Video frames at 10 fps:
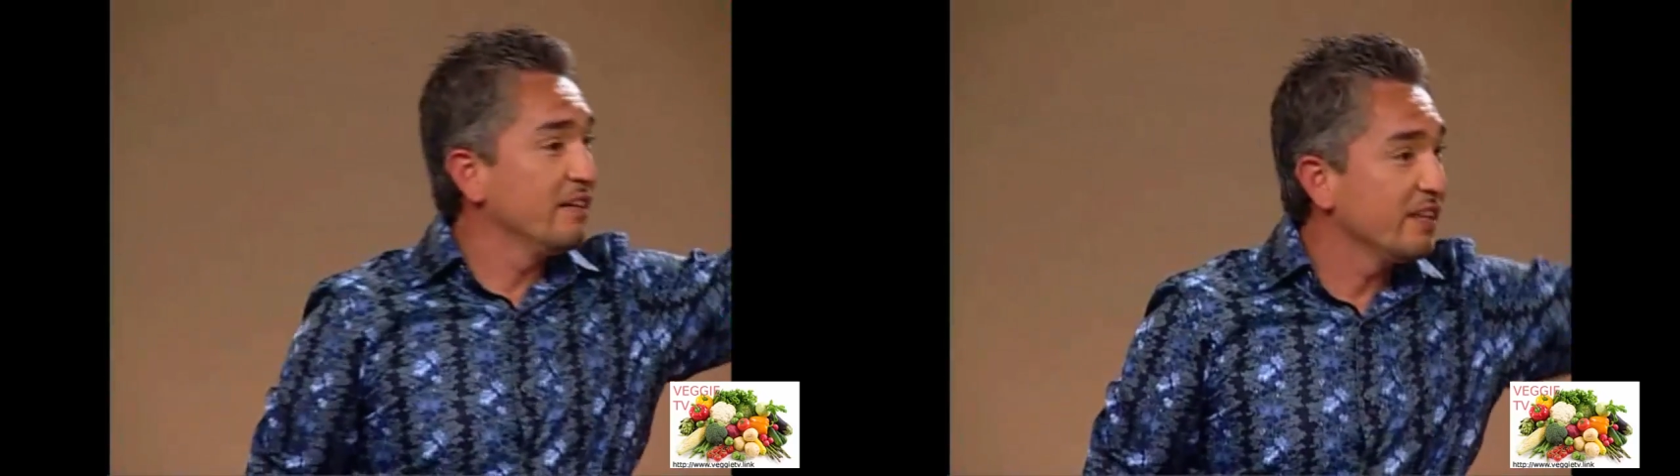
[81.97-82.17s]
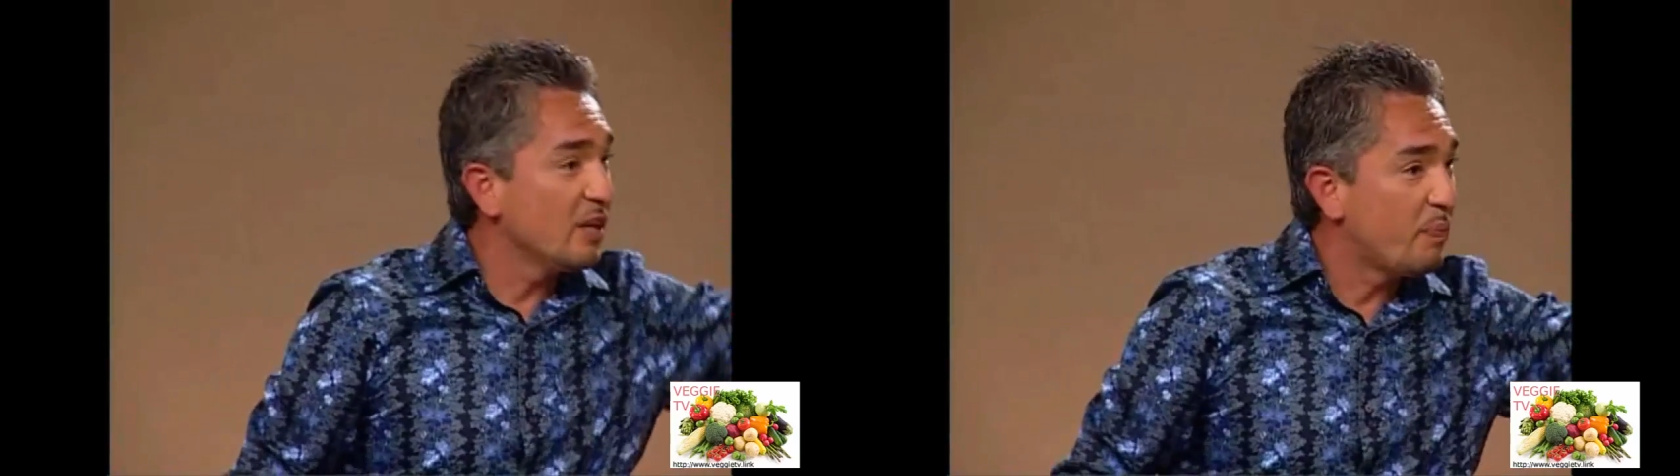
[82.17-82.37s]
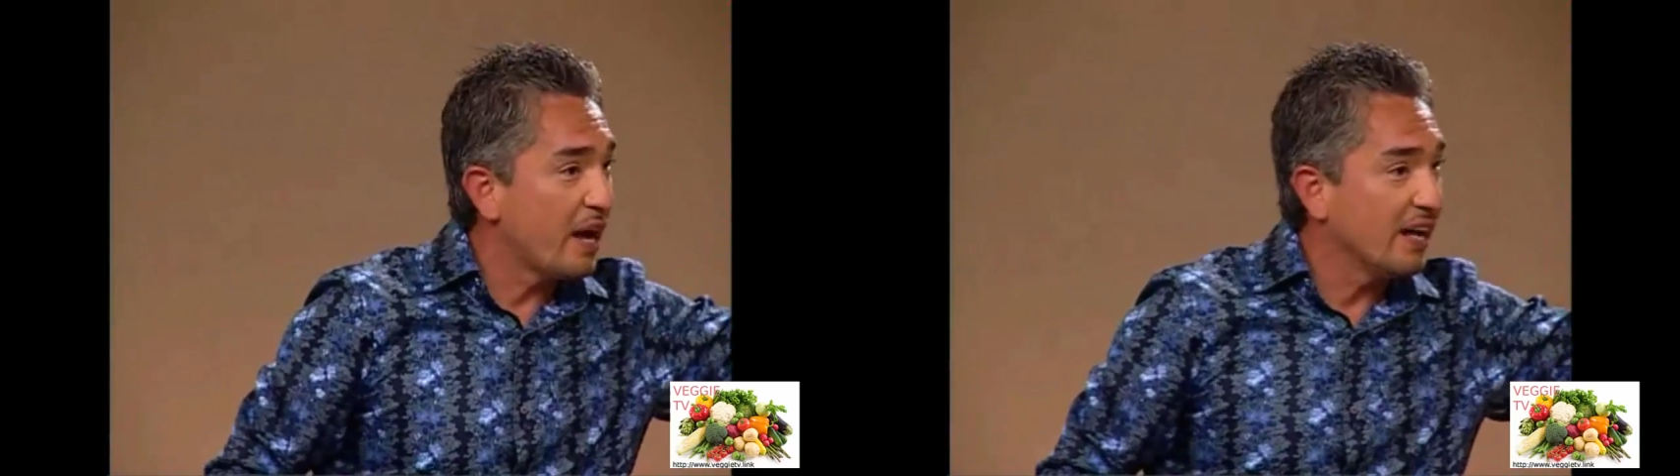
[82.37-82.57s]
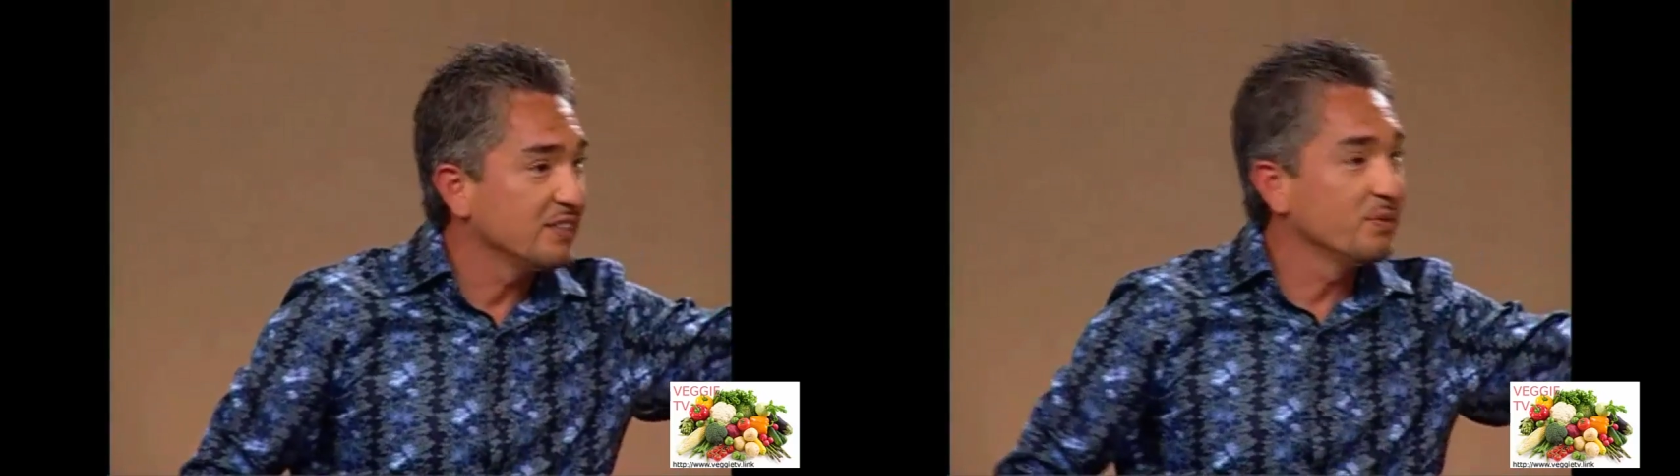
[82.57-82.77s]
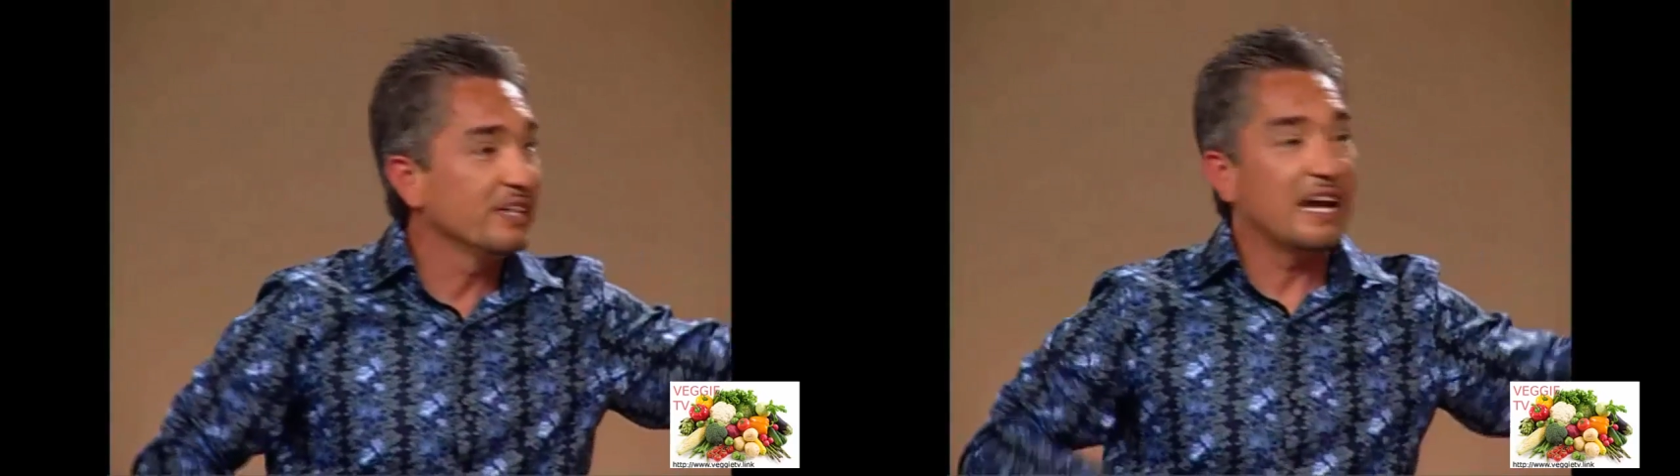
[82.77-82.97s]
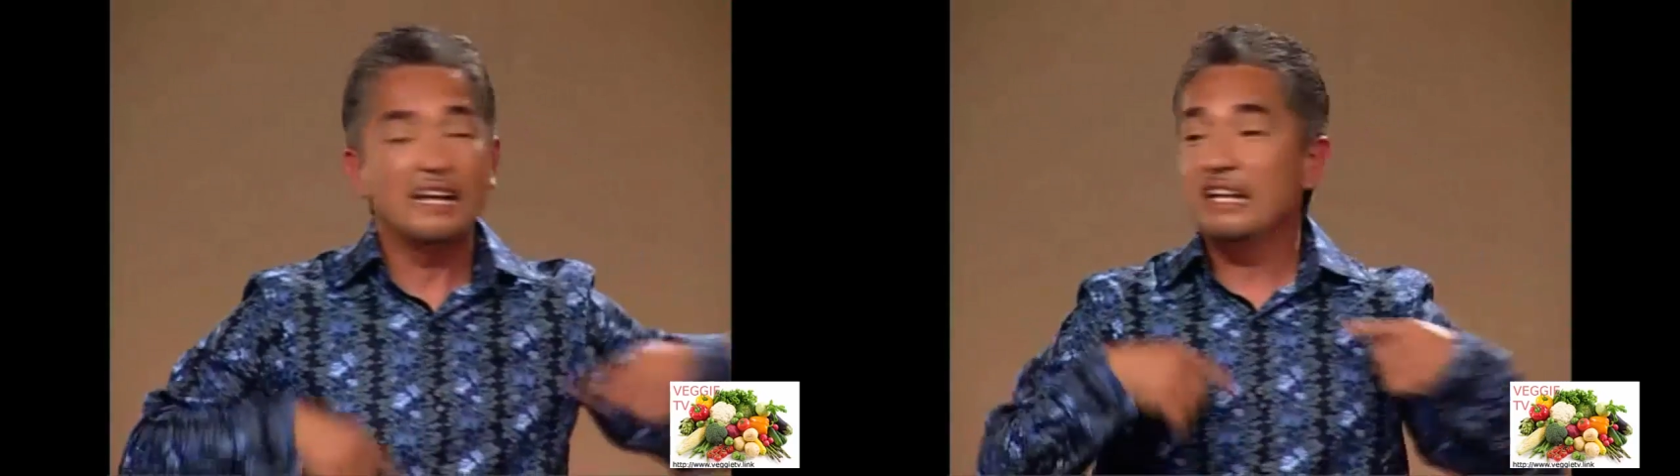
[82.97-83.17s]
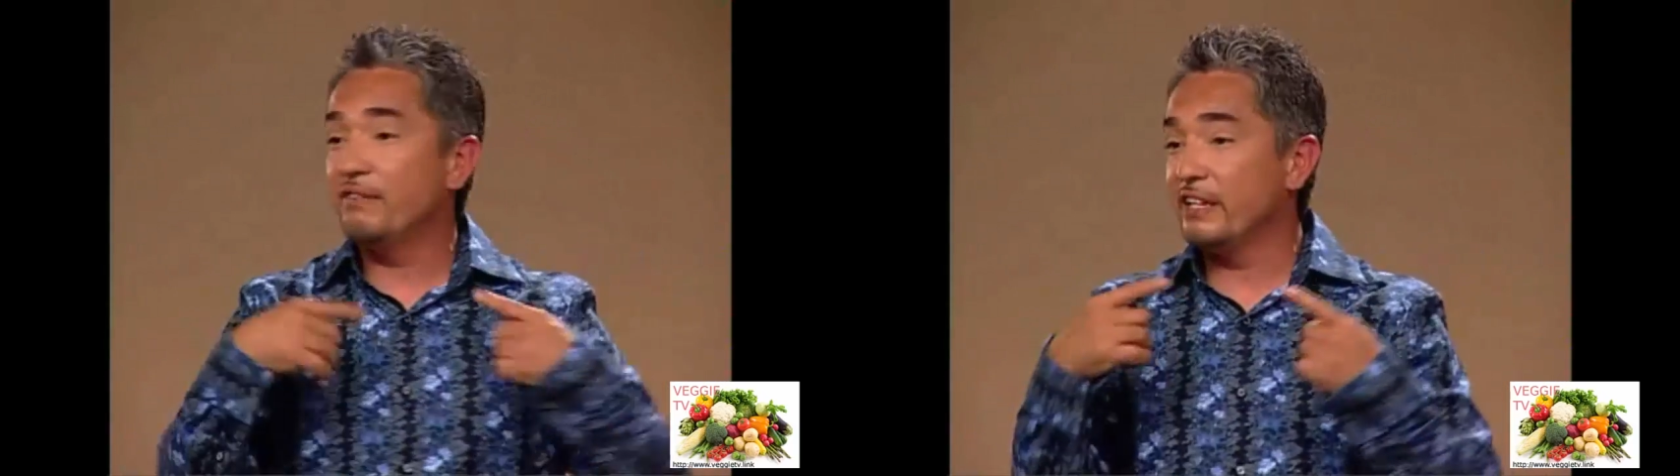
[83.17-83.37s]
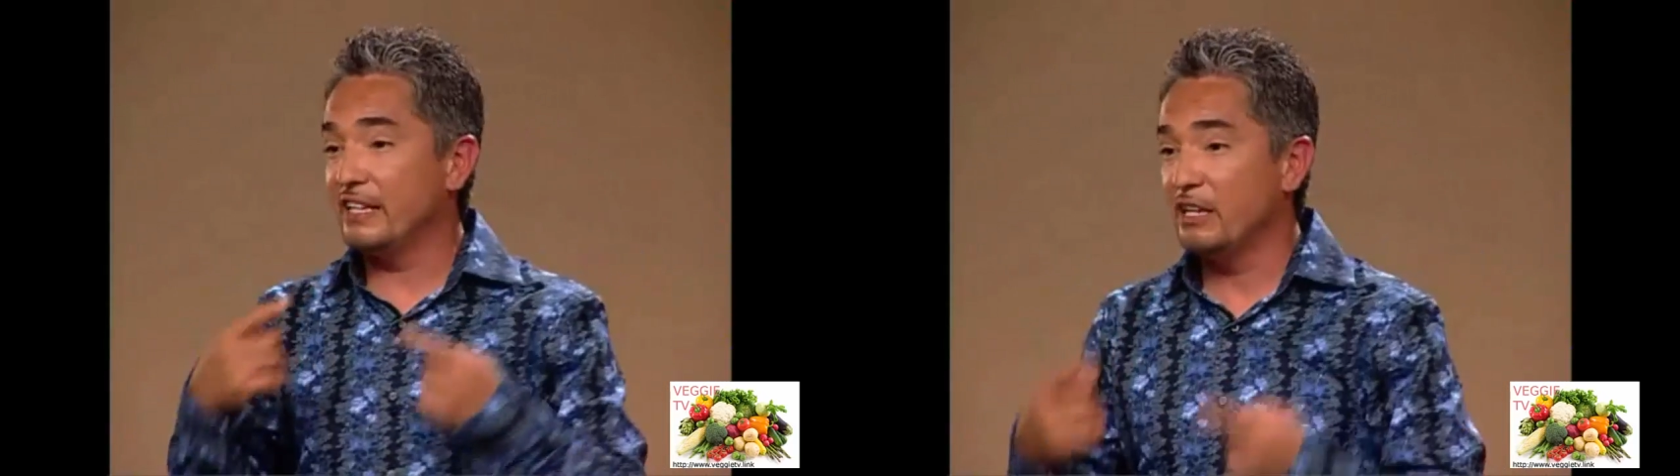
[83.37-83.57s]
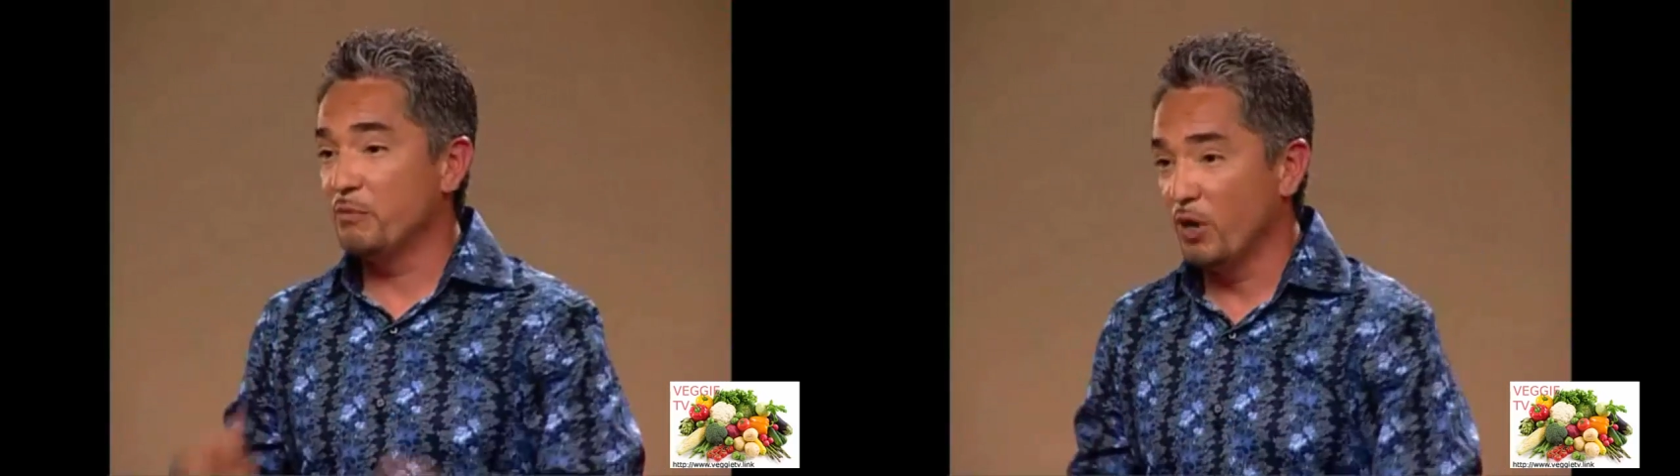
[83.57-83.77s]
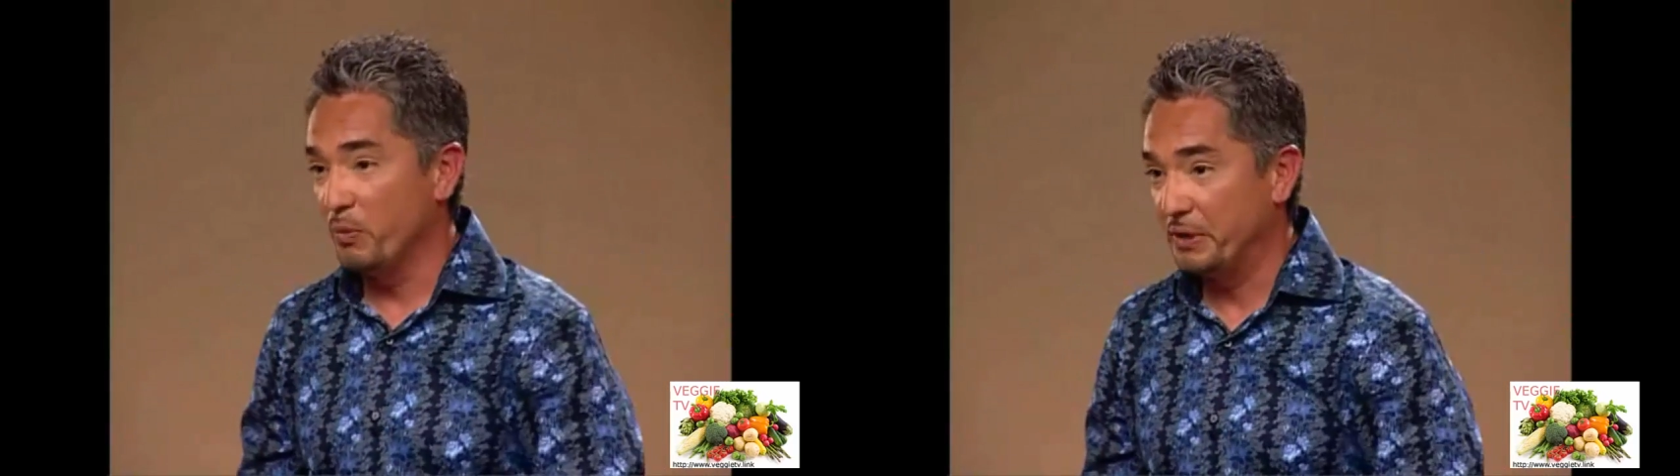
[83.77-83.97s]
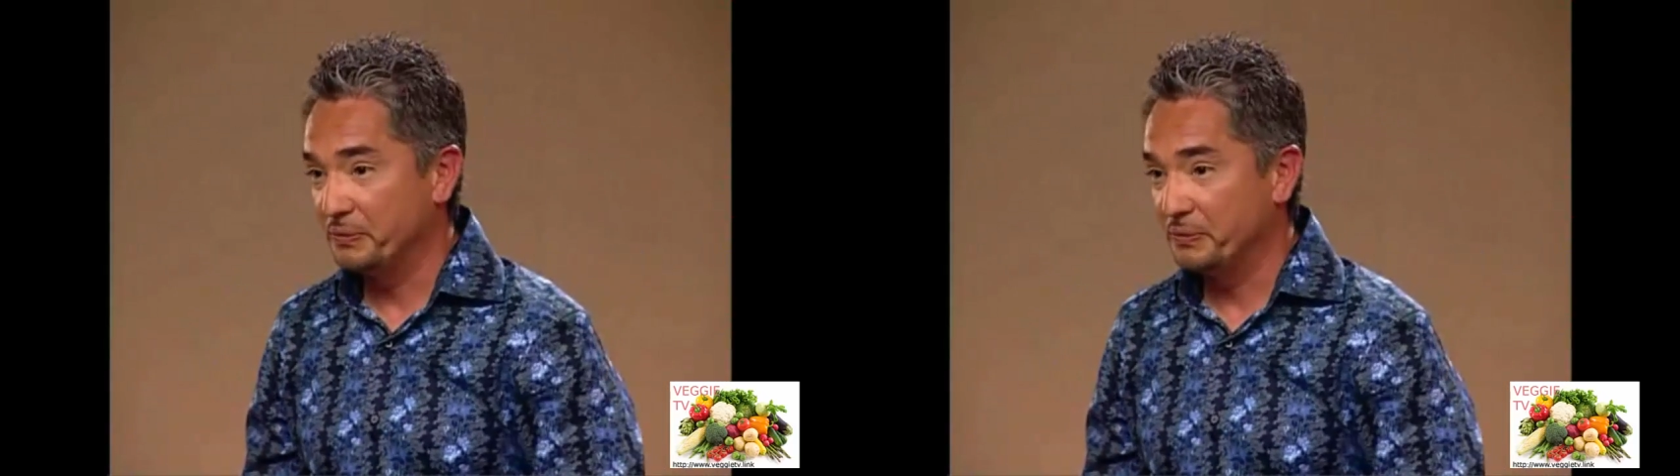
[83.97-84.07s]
in the past. We're not living in the moment.